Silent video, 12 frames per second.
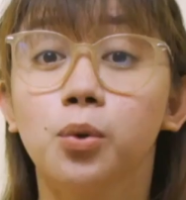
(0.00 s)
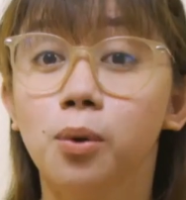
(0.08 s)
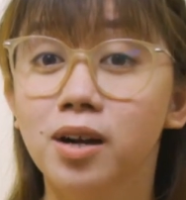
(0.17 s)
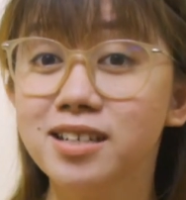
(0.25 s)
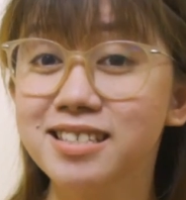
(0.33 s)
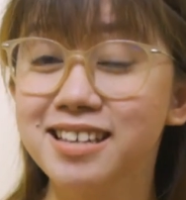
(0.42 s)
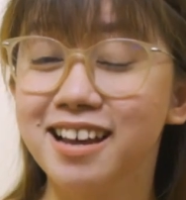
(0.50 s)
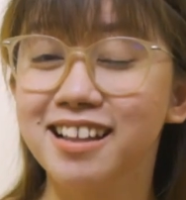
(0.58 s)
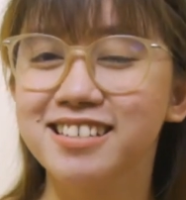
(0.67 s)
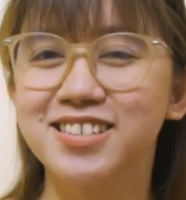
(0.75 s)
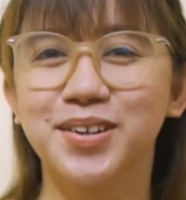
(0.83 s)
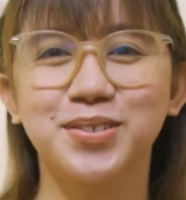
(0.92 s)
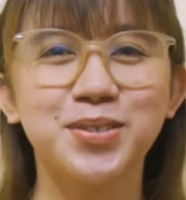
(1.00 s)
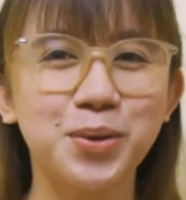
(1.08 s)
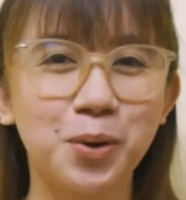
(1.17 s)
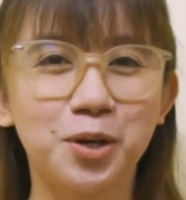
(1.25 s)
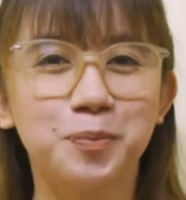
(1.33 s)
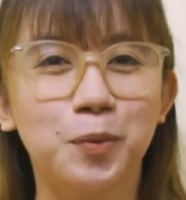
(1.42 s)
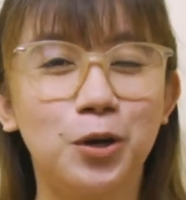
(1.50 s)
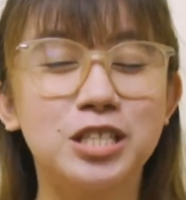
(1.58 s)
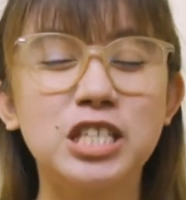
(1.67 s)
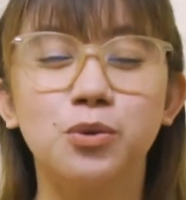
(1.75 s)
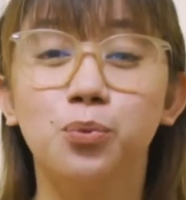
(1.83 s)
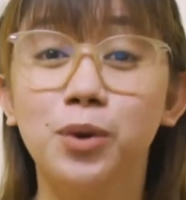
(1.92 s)
Quartiles are score
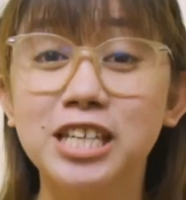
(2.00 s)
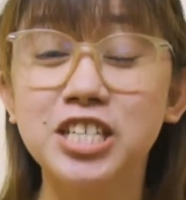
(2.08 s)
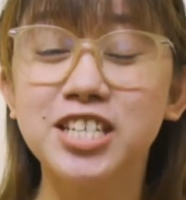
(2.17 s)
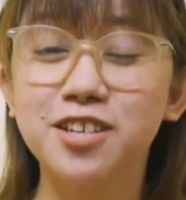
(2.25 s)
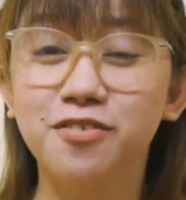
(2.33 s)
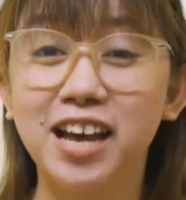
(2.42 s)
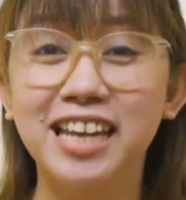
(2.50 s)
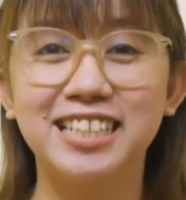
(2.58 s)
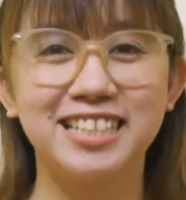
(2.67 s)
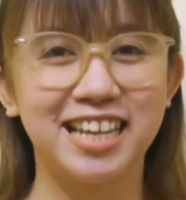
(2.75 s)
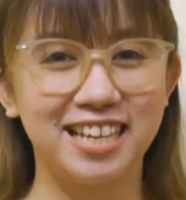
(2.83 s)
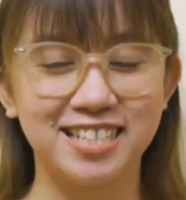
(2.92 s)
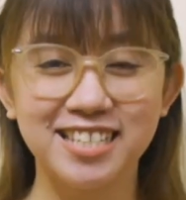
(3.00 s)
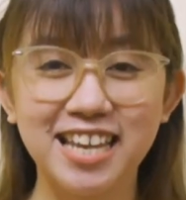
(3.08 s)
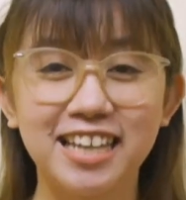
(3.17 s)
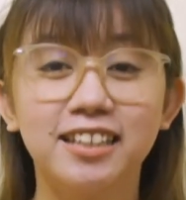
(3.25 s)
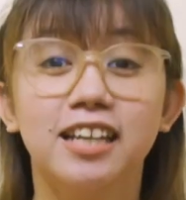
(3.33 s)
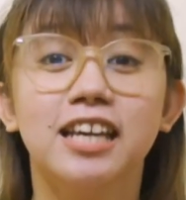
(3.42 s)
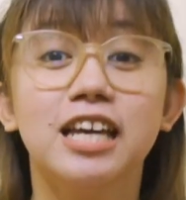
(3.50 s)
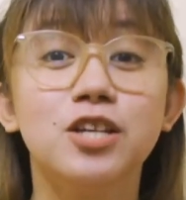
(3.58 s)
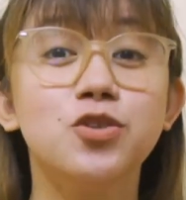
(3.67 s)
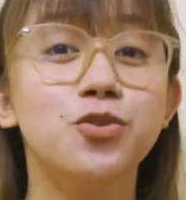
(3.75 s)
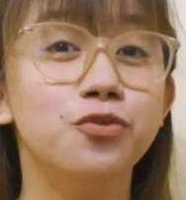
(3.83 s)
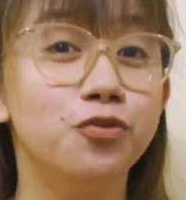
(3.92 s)
points which divide the data set
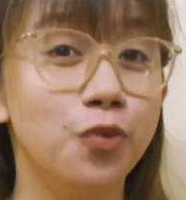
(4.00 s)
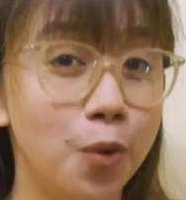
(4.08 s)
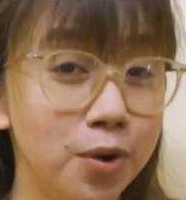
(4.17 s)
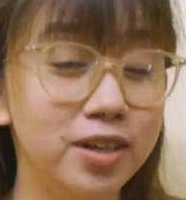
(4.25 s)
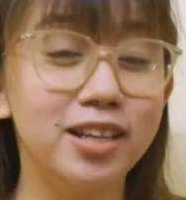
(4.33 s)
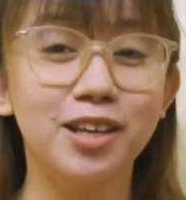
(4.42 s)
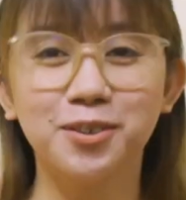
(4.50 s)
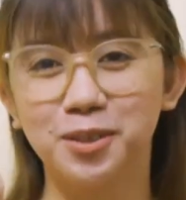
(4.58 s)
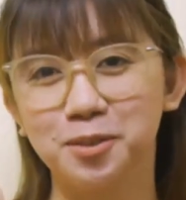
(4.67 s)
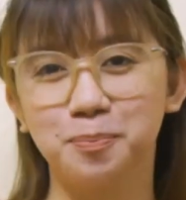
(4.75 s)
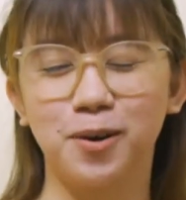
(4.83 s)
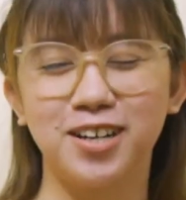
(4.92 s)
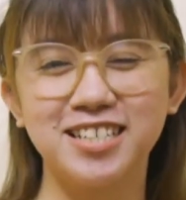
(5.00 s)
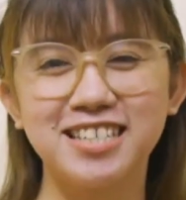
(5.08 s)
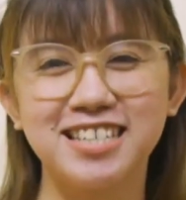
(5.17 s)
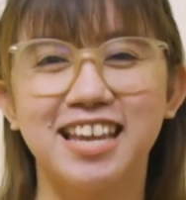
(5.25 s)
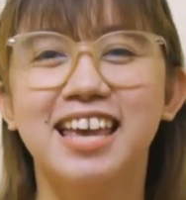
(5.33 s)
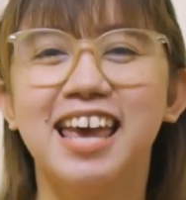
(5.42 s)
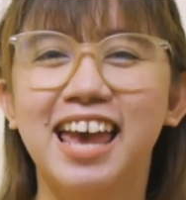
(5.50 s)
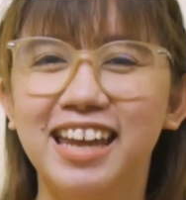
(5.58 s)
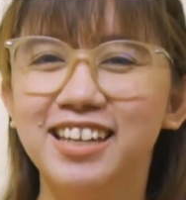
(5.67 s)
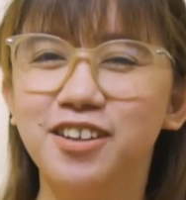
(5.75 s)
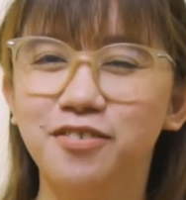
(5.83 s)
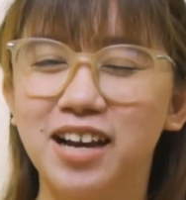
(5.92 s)
into four equal parts
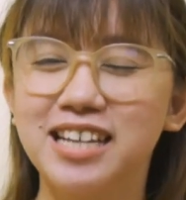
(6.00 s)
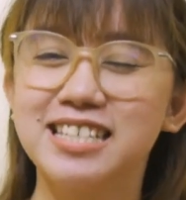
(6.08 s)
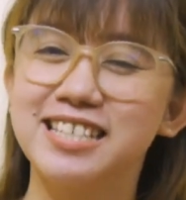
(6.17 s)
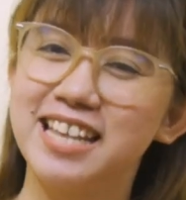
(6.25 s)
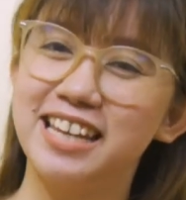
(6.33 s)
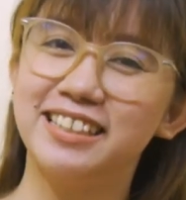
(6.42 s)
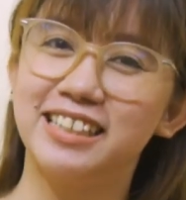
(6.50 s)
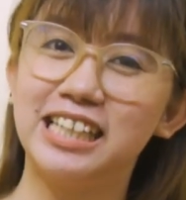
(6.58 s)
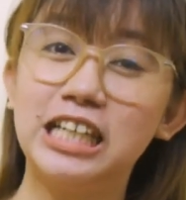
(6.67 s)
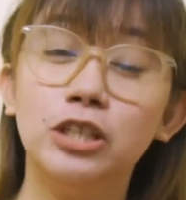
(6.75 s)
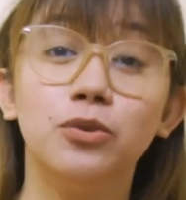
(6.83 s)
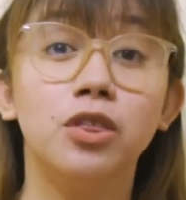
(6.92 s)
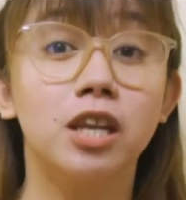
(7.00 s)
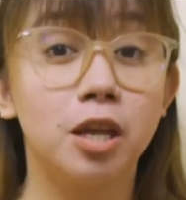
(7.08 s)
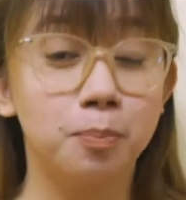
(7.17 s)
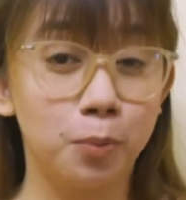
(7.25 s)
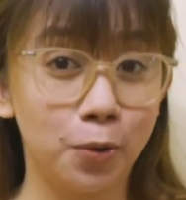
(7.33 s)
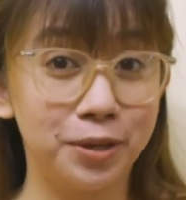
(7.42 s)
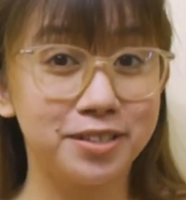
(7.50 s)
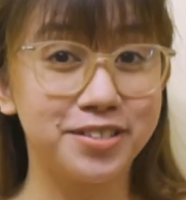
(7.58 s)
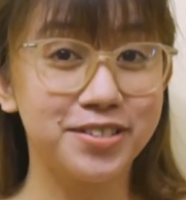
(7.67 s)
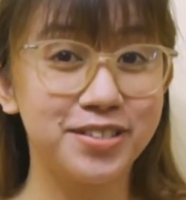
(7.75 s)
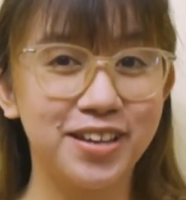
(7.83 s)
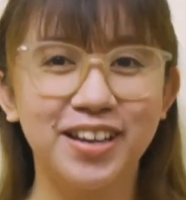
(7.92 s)
and divides data into three
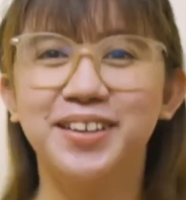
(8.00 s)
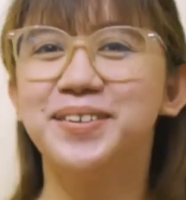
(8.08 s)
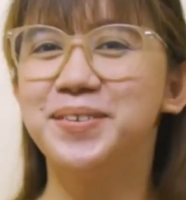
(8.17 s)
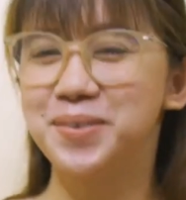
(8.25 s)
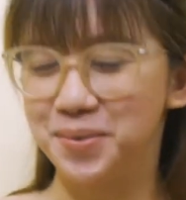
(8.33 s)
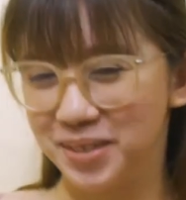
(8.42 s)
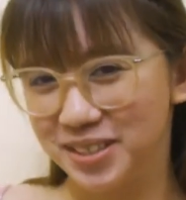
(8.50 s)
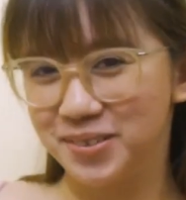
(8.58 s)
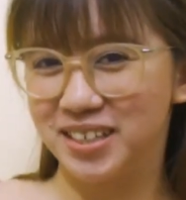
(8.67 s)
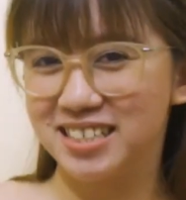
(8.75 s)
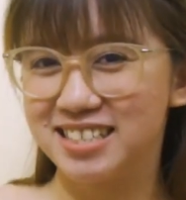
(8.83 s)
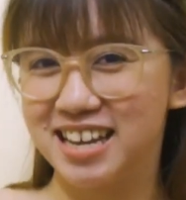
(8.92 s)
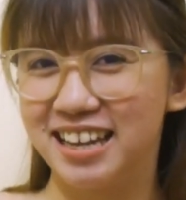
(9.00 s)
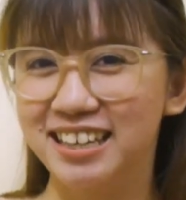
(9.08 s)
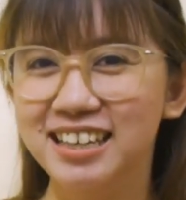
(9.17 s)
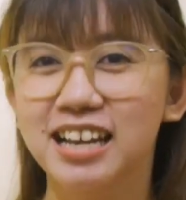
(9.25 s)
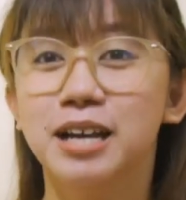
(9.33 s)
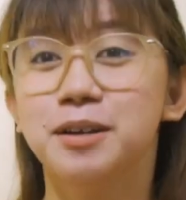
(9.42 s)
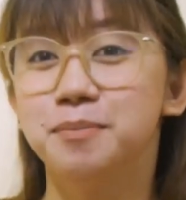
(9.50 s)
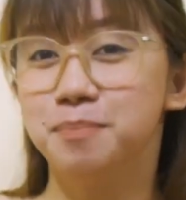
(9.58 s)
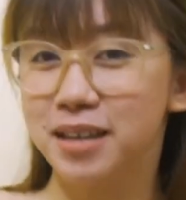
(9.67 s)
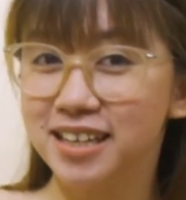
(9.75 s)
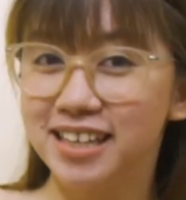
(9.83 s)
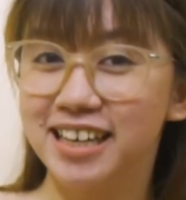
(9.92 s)
points: lower quartile,
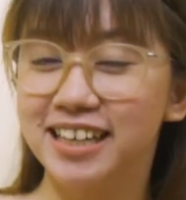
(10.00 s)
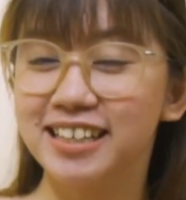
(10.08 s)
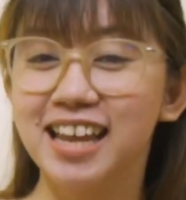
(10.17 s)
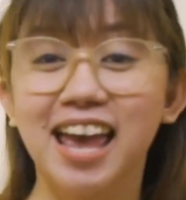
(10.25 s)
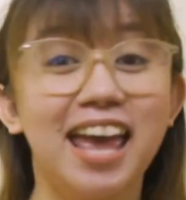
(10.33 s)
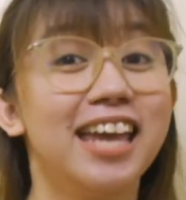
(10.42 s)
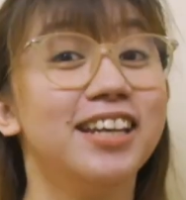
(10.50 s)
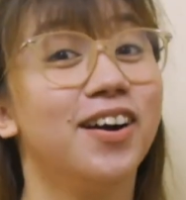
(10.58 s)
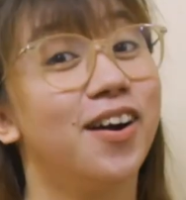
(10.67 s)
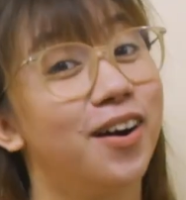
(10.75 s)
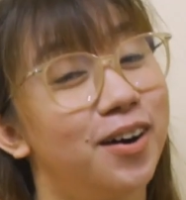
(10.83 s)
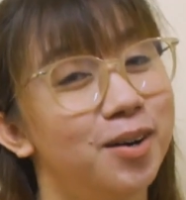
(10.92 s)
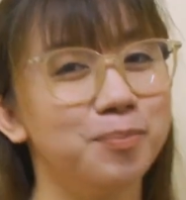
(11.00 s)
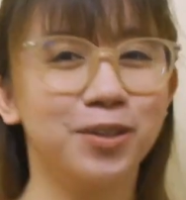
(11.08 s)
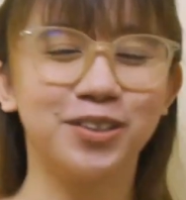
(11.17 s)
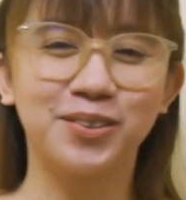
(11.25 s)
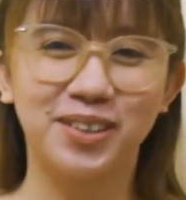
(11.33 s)
median, and upper